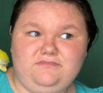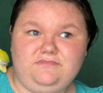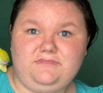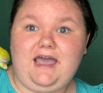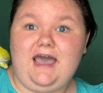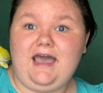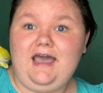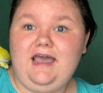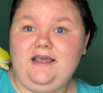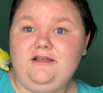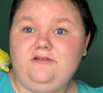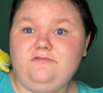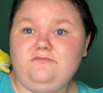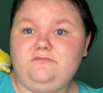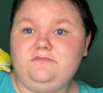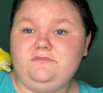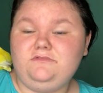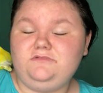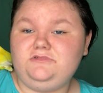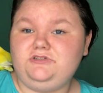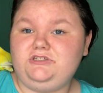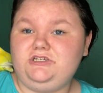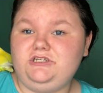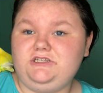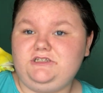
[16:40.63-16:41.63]
That
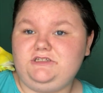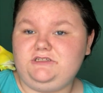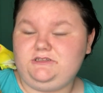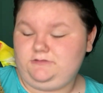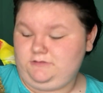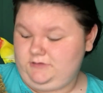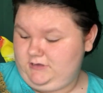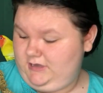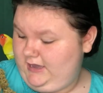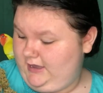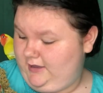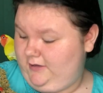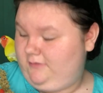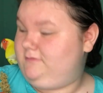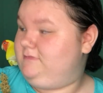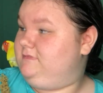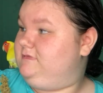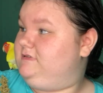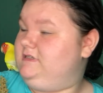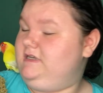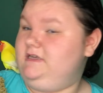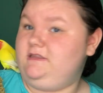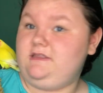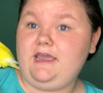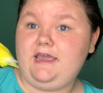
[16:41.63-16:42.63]
just, yeah,
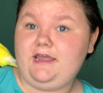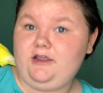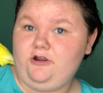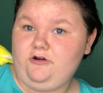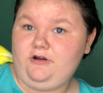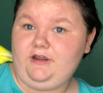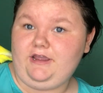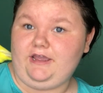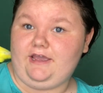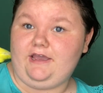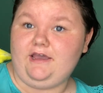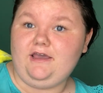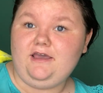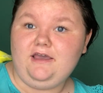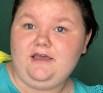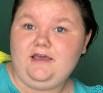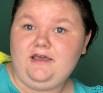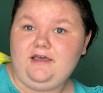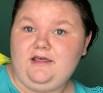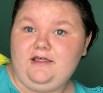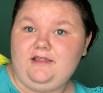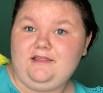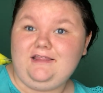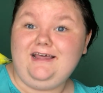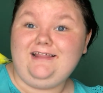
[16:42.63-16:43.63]
see, they agree.
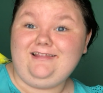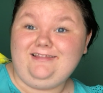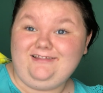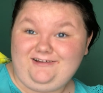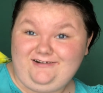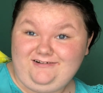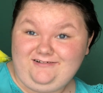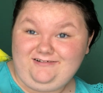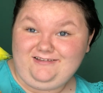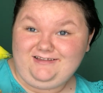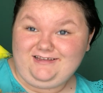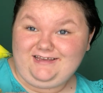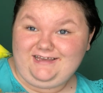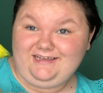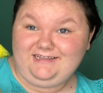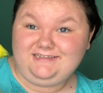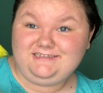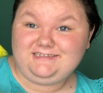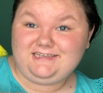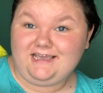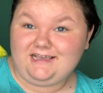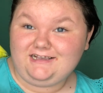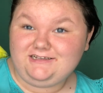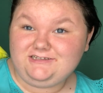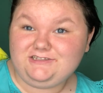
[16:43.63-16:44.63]
That literally
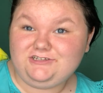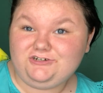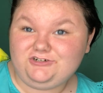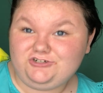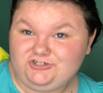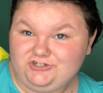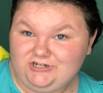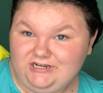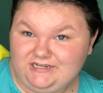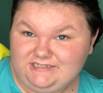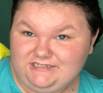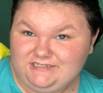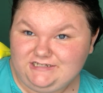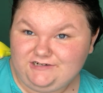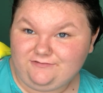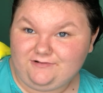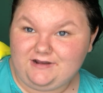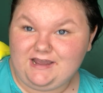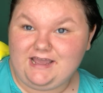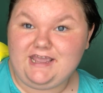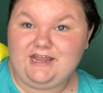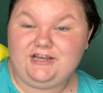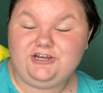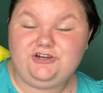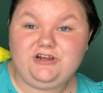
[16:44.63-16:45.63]
takes their trust
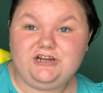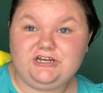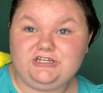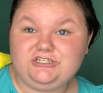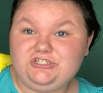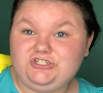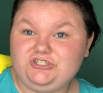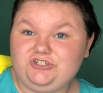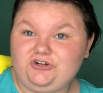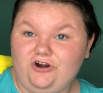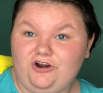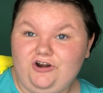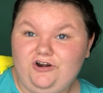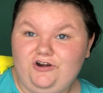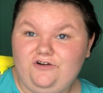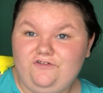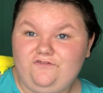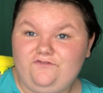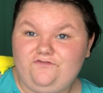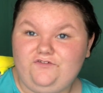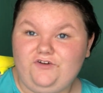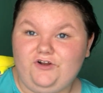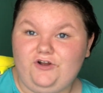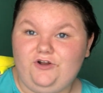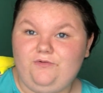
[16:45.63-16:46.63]
away, and you gotta start
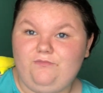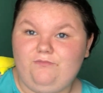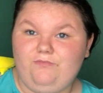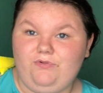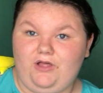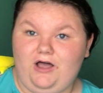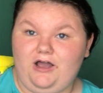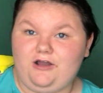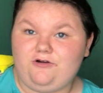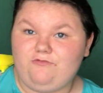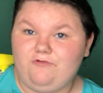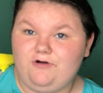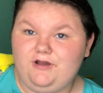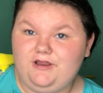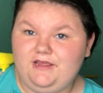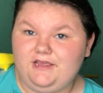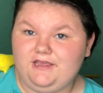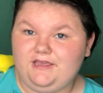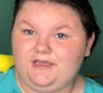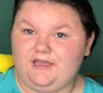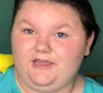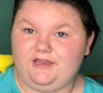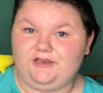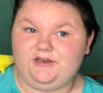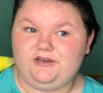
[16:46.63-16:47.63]
from block one
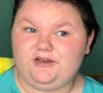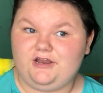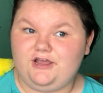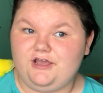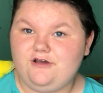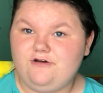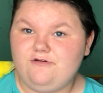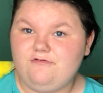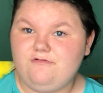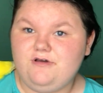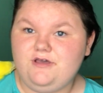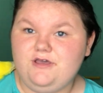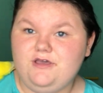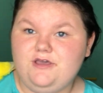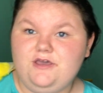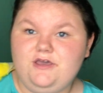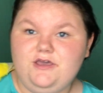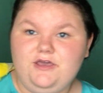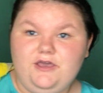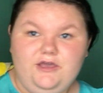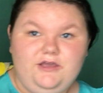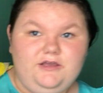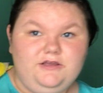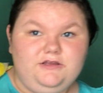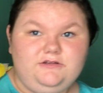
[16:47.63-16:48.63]
again, you know?
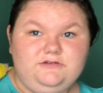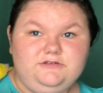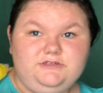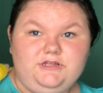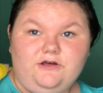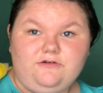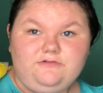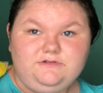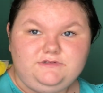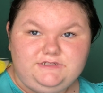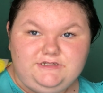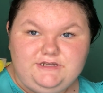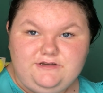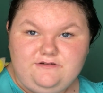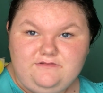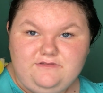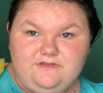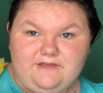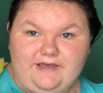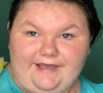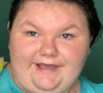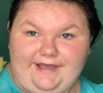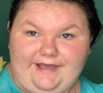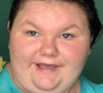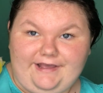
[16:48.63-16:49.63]
Don't do
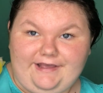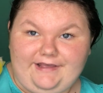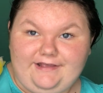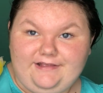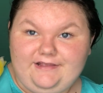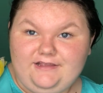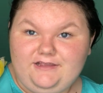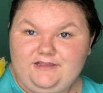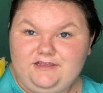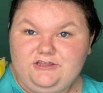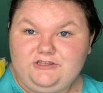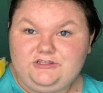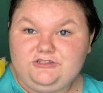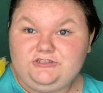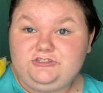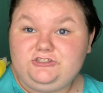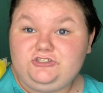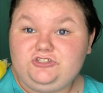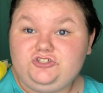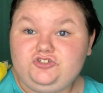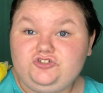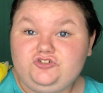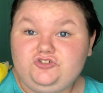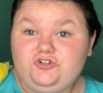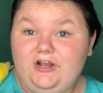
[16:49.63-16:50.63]
that.
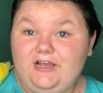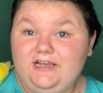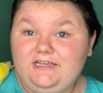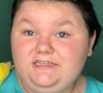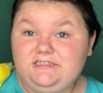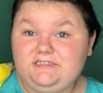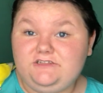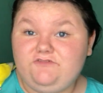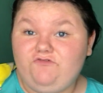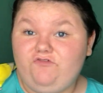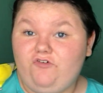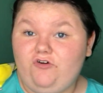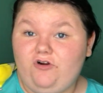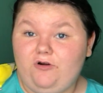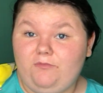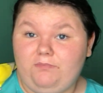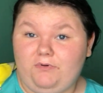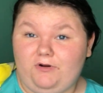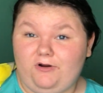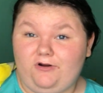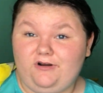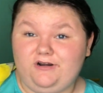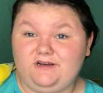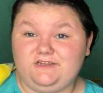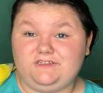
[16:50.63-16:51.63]
Trust for a
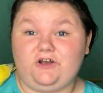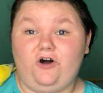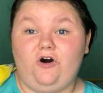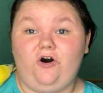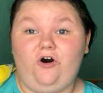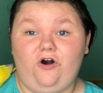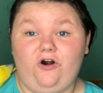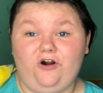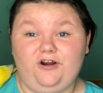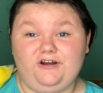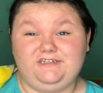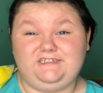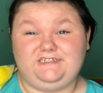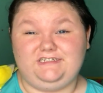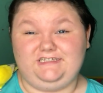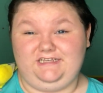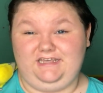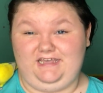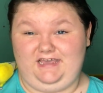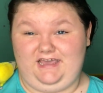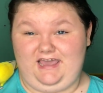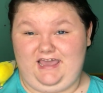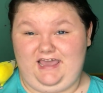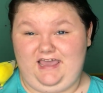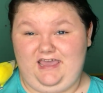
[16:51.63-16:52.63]
bird is hard to
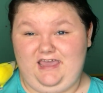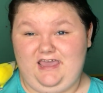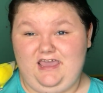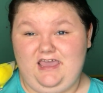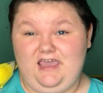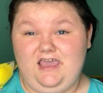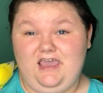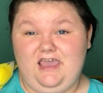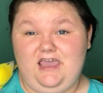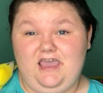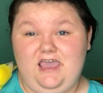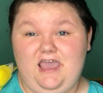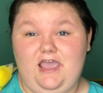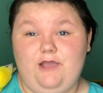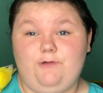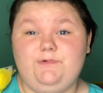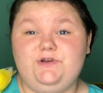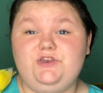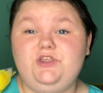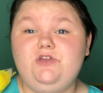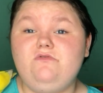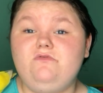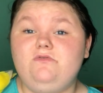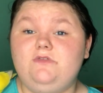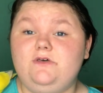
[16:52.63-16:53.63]
get, and
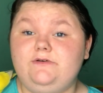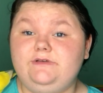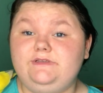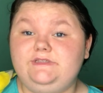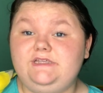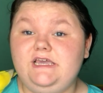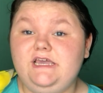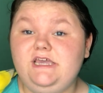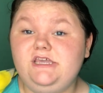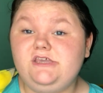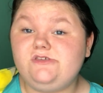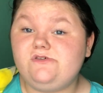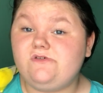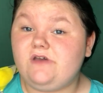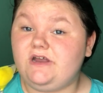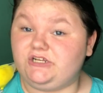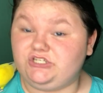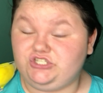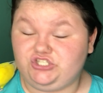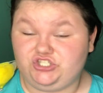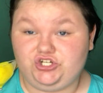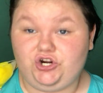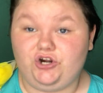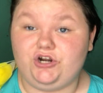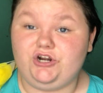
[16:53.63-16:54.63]
when you lose it, you gotta
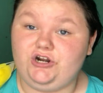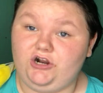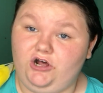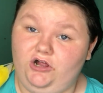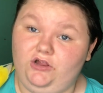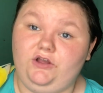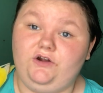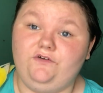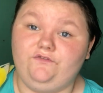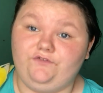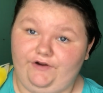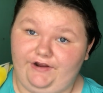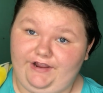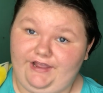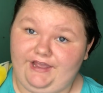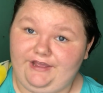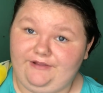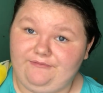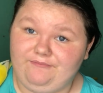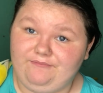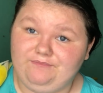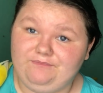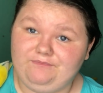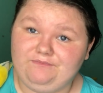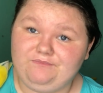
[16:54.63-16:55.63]
start it all over
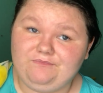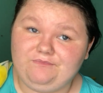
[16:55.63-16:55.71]
again.